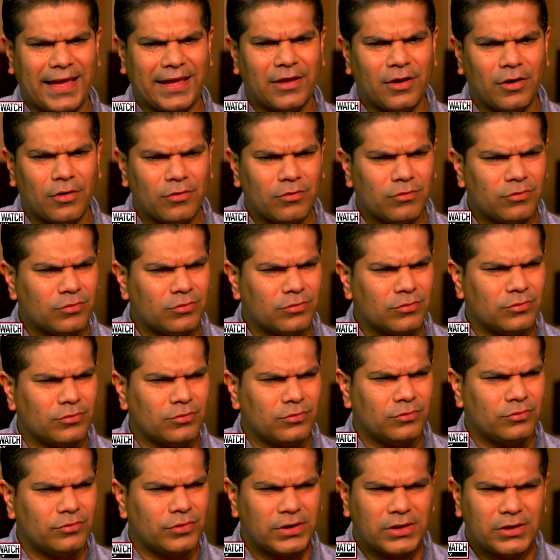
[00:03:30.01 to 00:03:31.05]
I go,
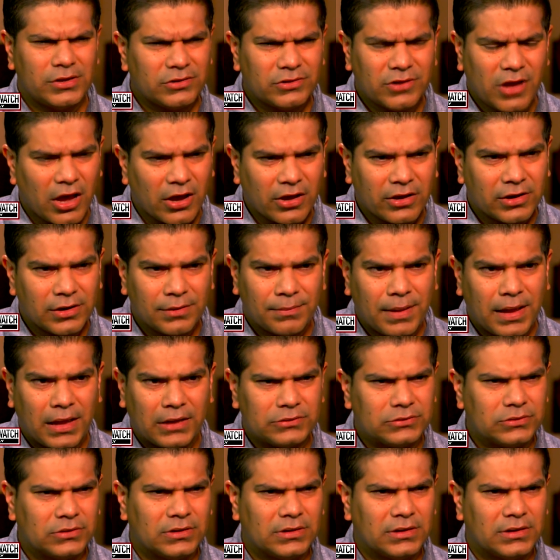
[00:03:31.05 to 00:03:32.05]
"What are you talking about?"